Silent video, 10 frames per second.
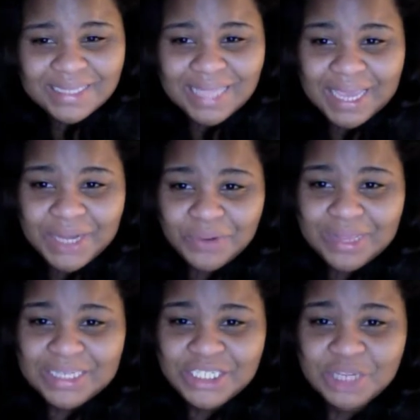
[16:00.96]
like in a
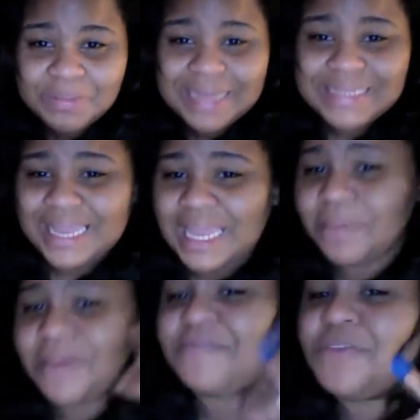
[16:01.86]
relationship, like damn,
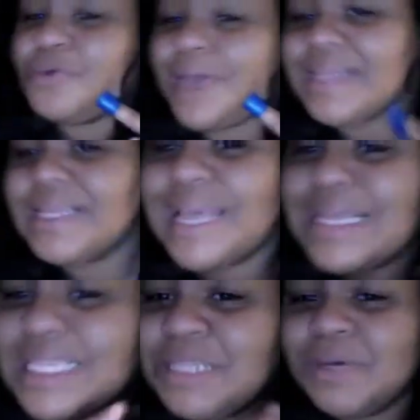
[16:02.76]
if you acting like
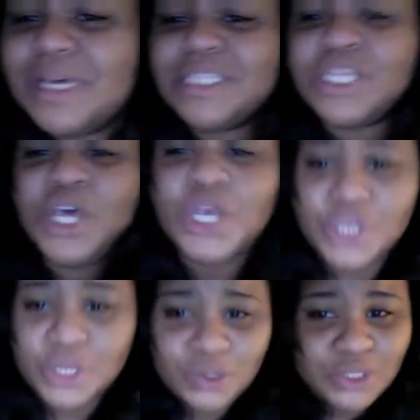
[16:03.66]
this because
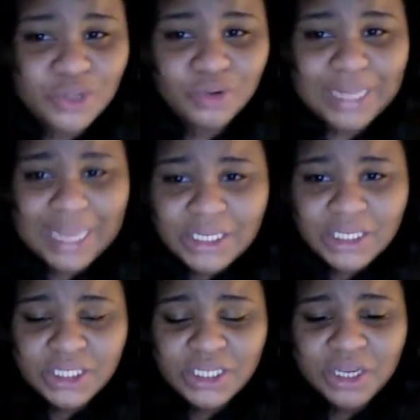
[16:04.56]
you're used to the
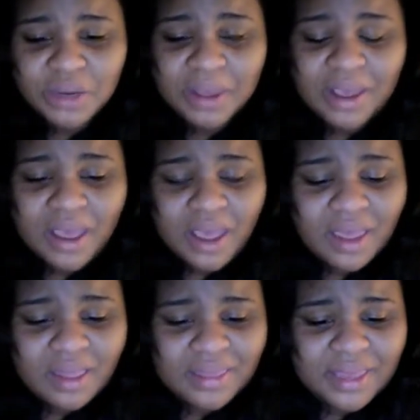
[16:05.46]
relationship,
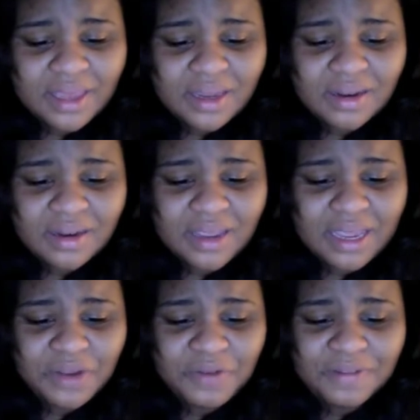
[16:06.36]
then
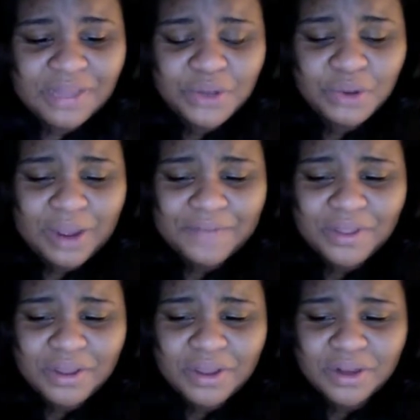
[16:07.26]
and you feel like you don't have
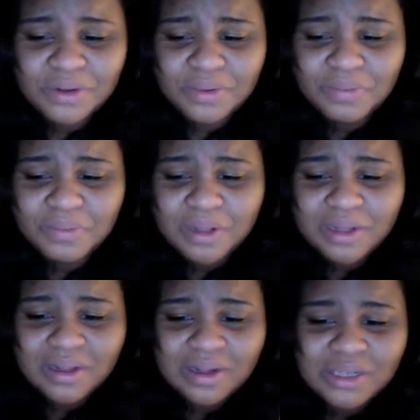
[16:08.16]
to
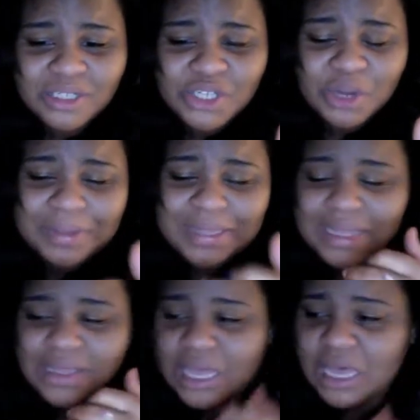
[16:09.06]
show me that
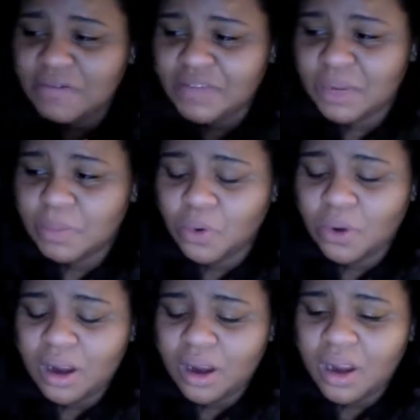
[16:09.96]
love
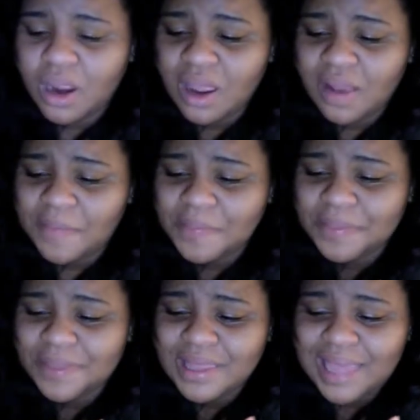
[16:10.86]
anymore,
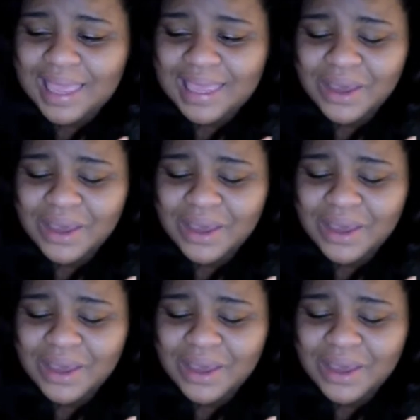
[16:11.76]
then like